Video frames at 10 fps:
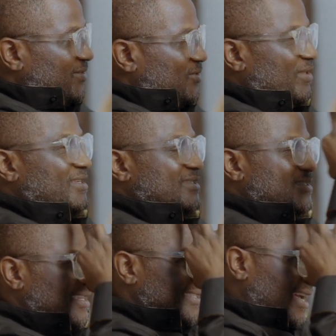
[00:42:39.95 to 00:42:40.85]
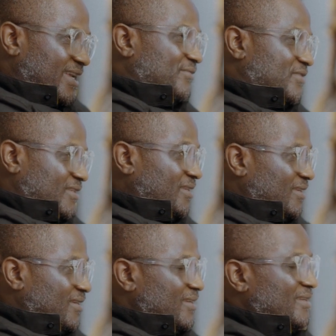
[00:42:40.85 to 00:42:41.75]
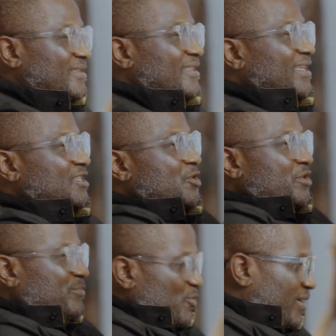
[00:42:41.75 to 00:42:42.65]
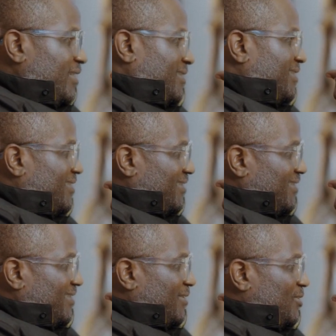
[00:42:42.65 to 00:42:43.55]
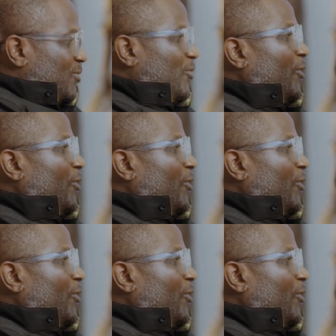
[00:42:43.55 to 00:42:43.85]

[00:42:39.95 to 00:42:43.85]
So there's NFT, then there's crypto art. So